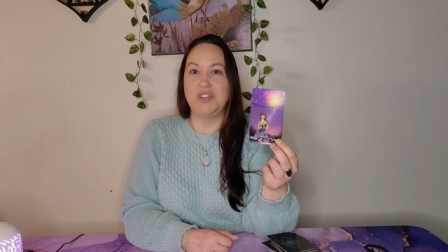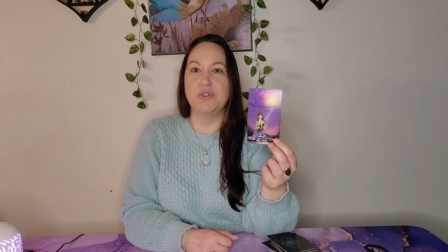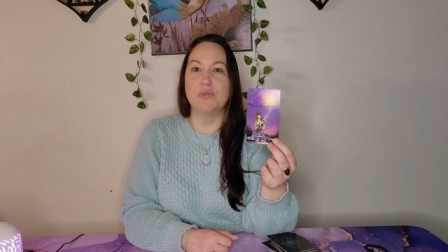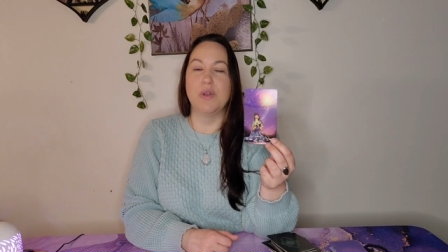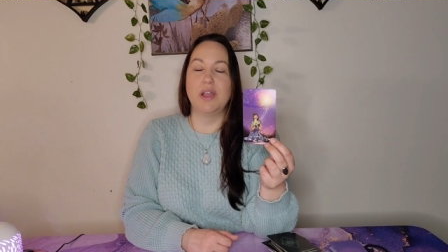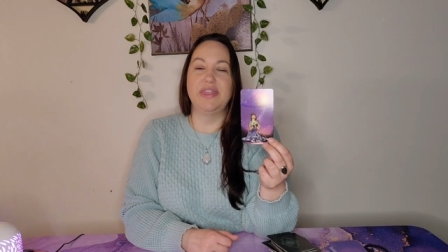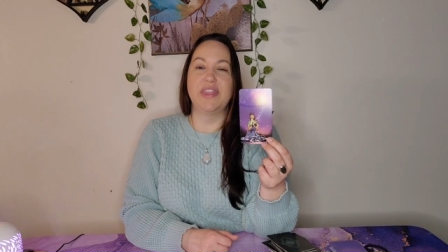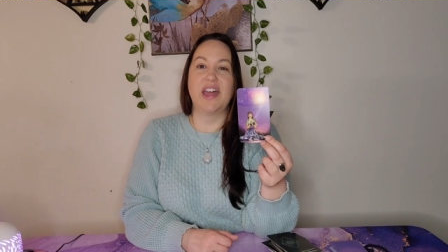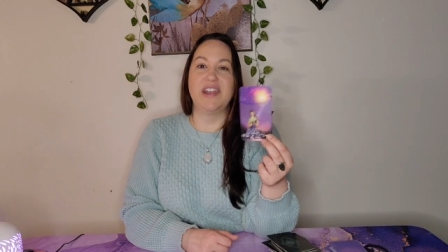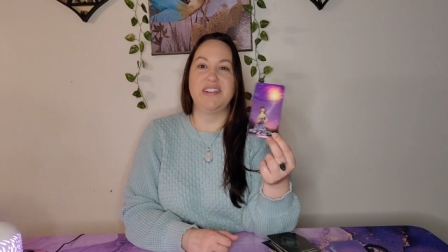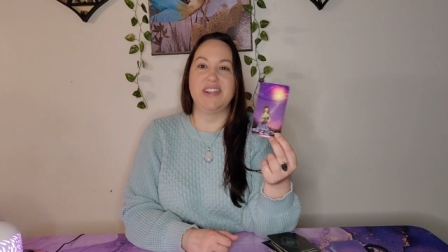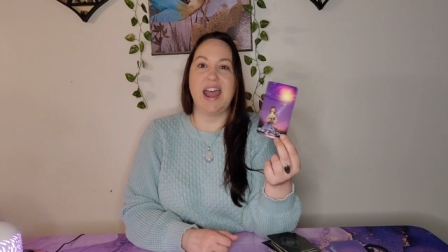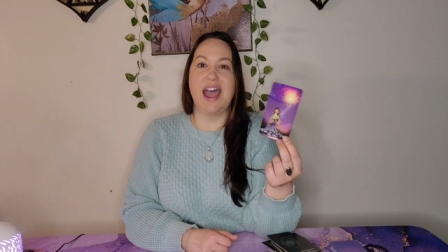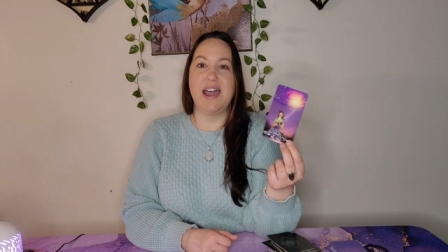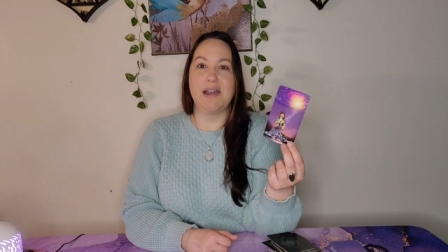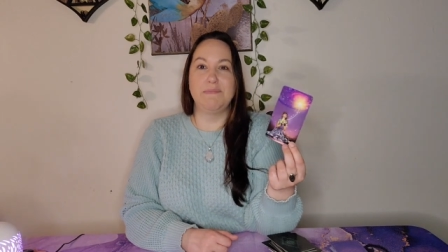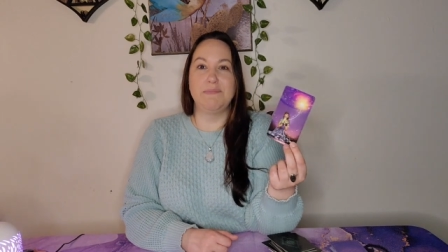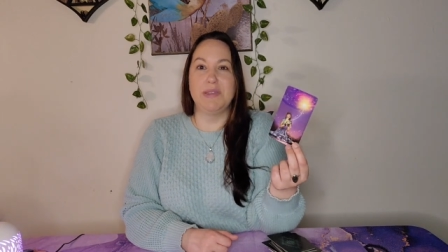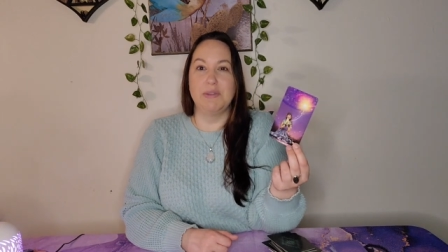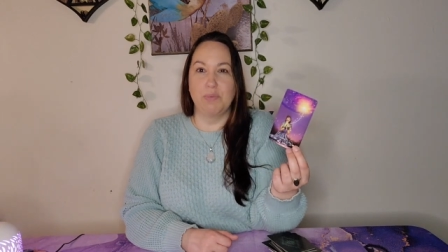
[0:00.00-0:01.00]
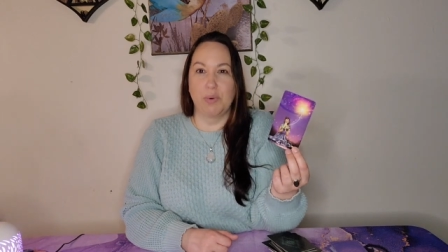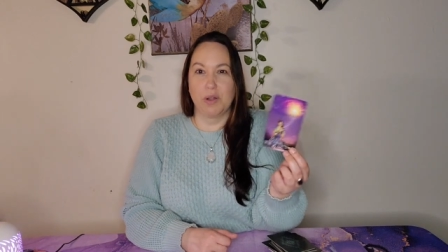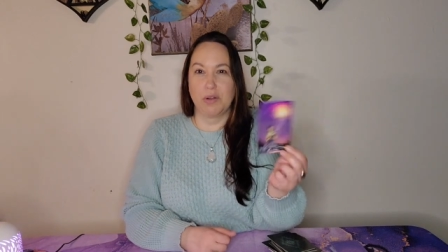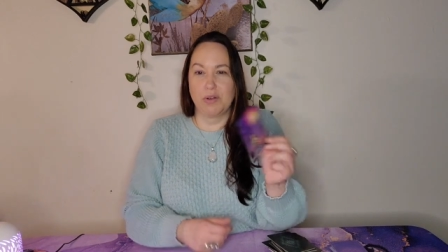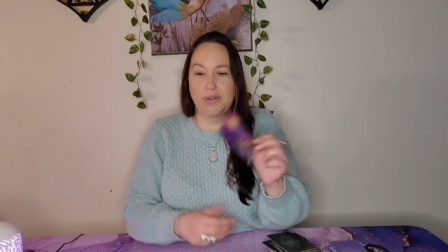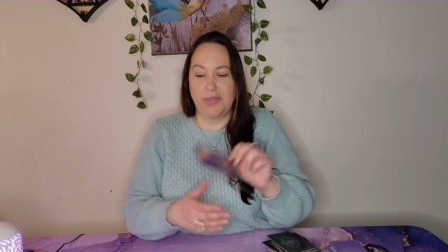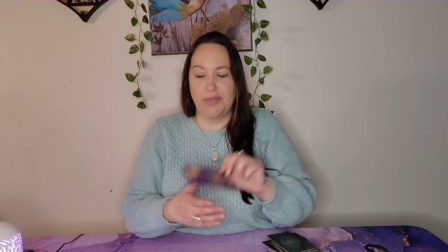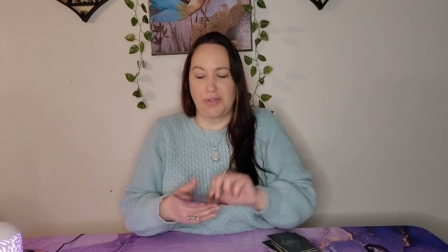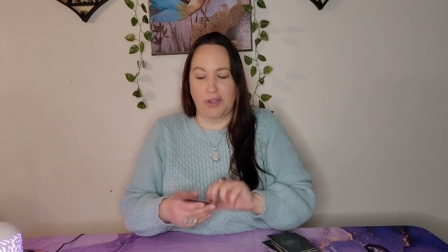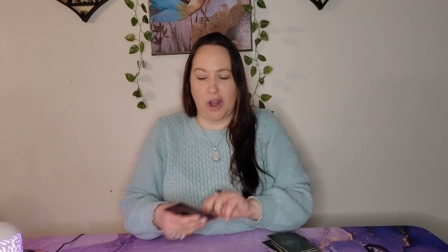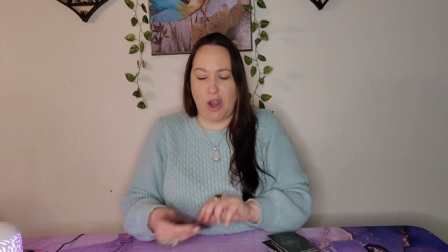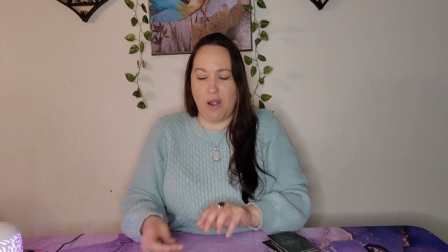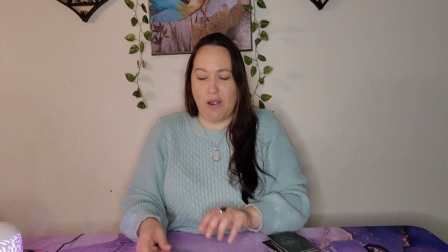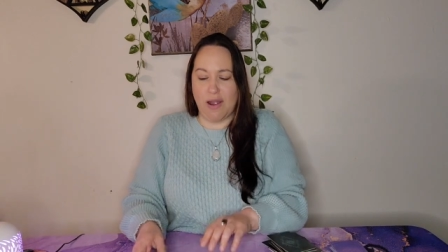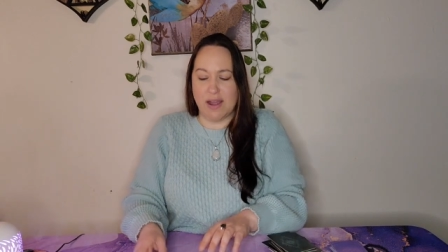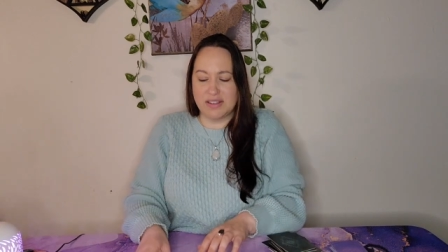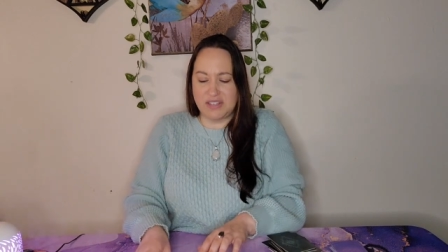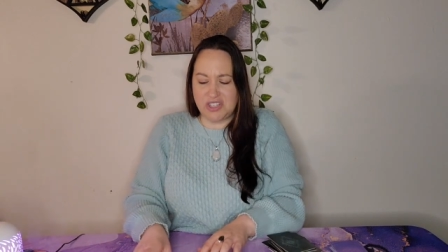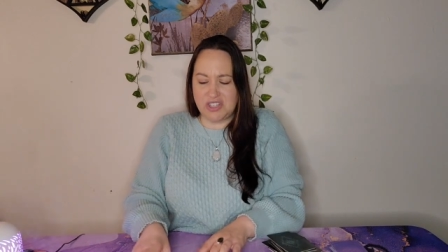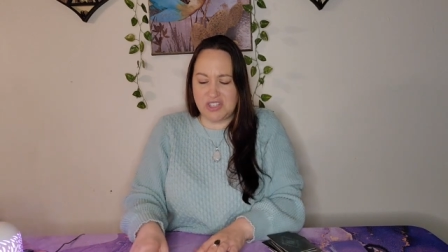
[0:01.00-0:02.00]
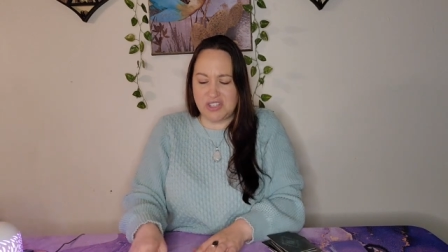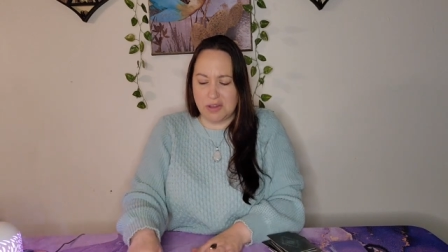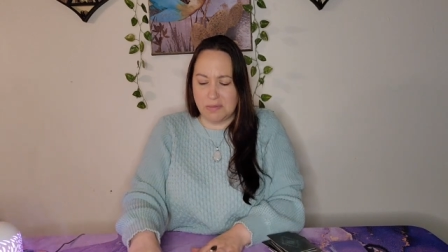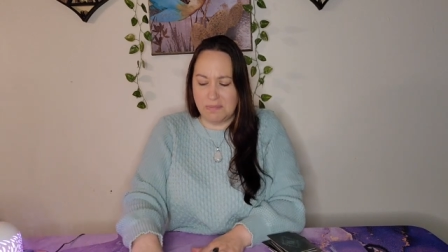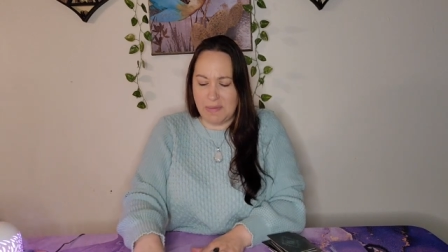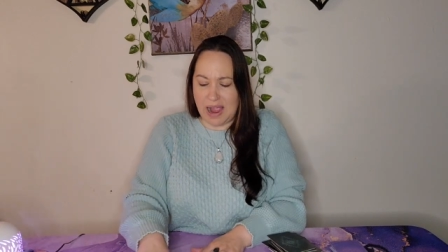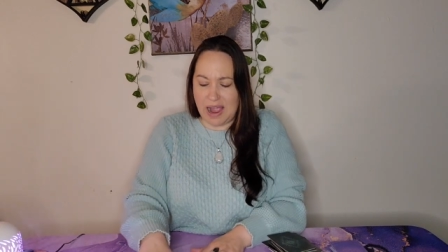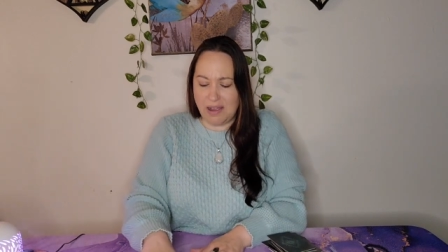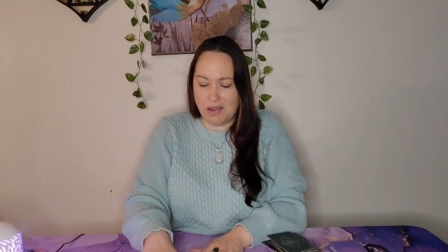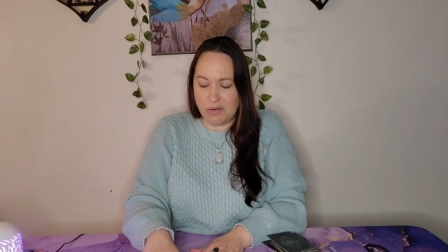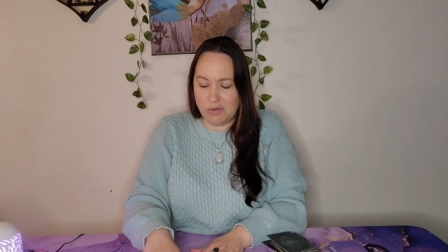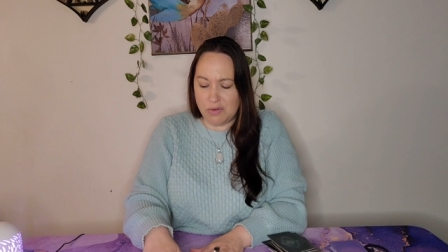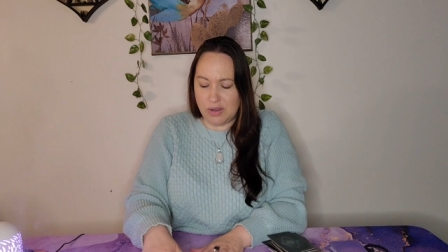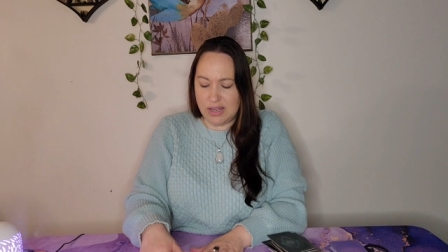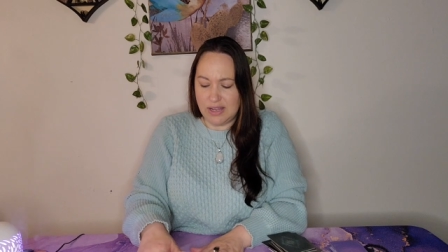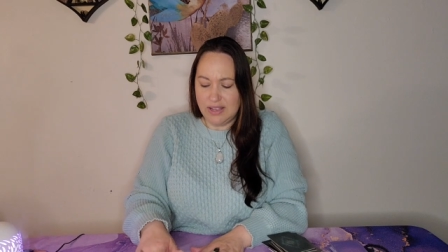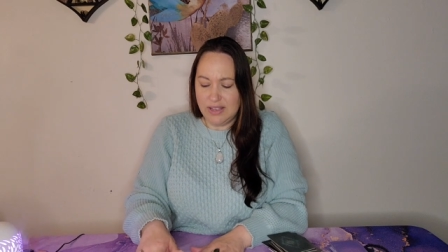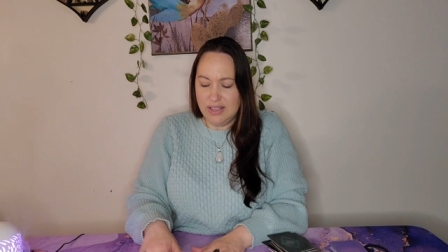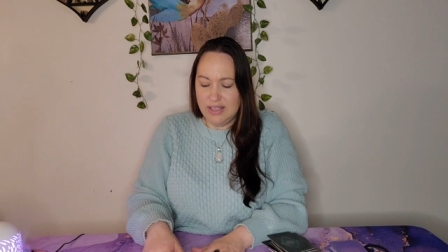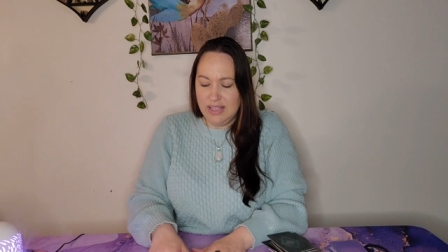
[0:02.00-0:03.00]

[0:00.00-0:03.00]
you and then not be worth the cost somehow.